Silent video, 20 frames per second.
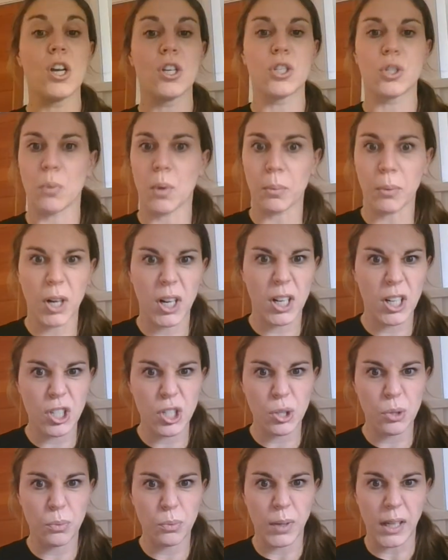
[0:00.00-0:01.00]
So what we're going
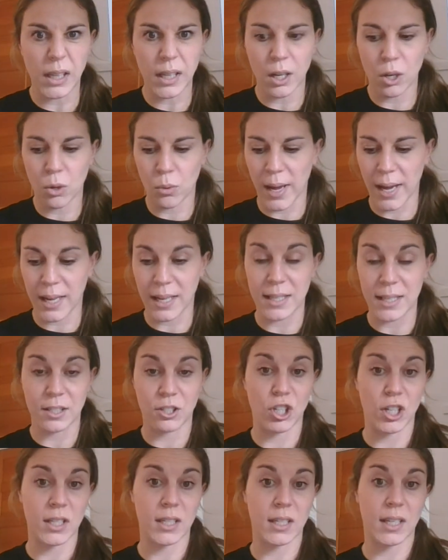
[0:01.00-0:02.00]
to do really quick is
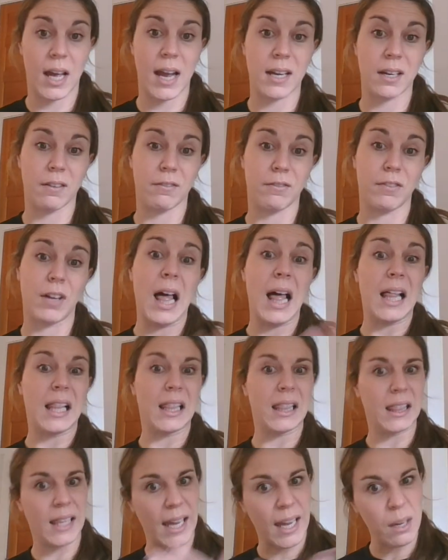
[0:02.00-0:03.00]
just kind of
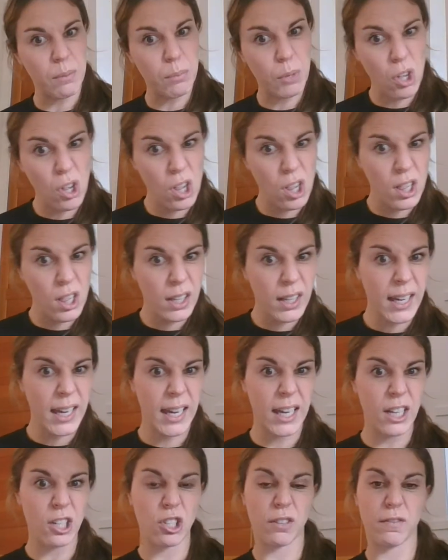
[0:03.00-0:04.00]
label
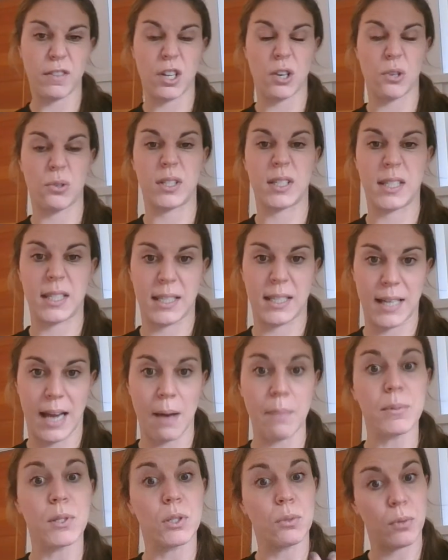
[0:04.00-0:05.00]
each of those
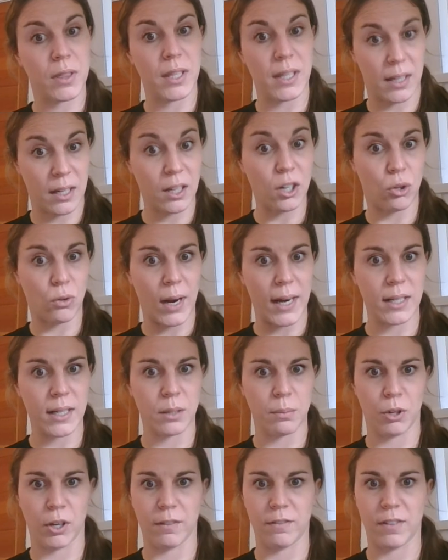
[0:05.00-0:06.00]
steps with the correct
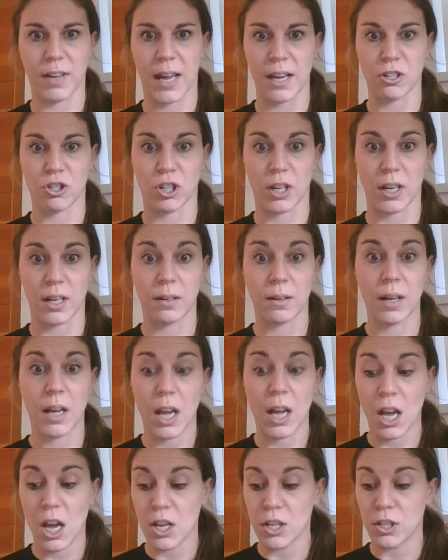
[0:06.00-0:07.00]
abbreviation.
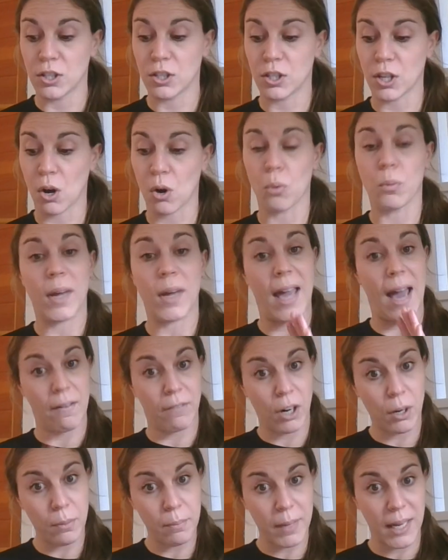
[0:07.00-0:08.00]
So we
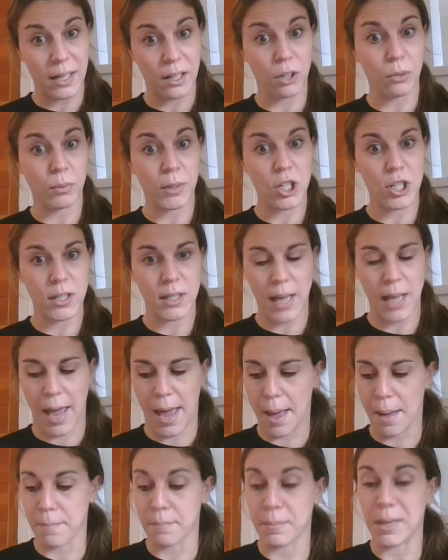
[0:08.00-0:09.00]
have our meter, which is
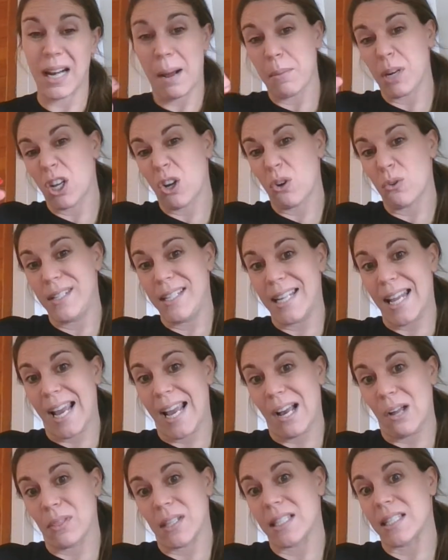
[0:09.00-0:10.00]
M, and I'm going to go
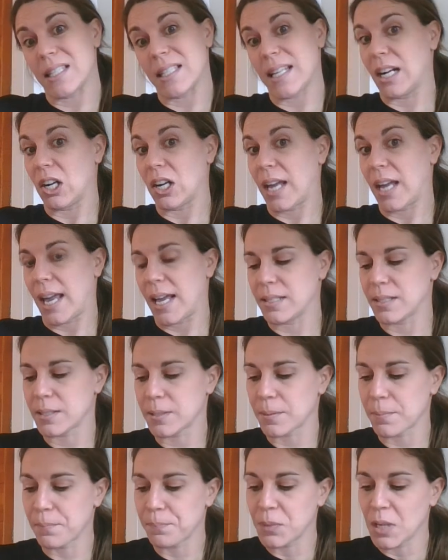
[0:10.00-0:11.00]
down the staircase.
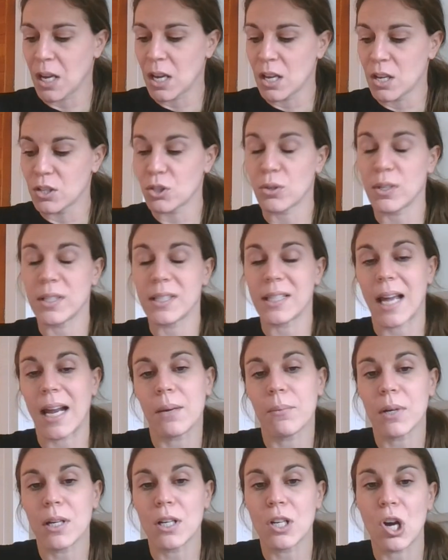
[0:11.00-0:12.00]
So does
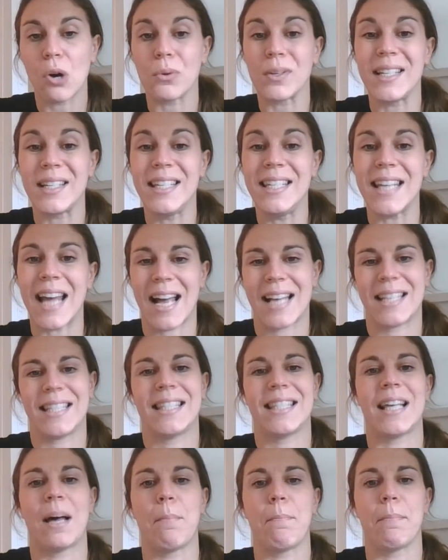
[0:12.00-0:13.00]
anyone know
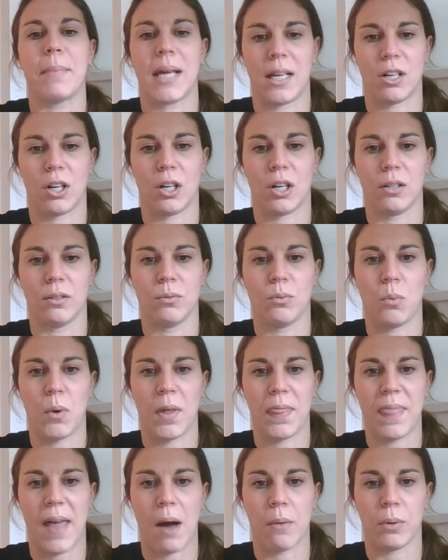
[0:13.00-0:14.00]
decimeter,
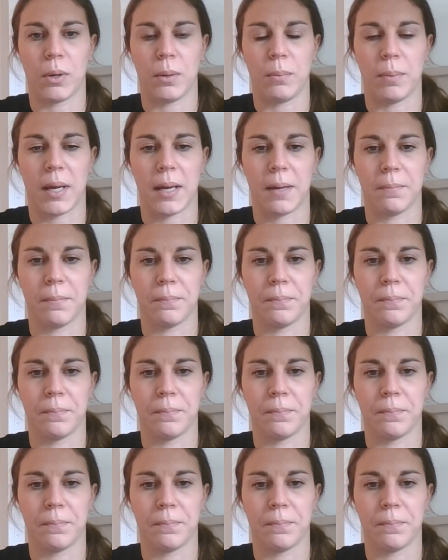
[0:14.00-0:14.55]
what that would be?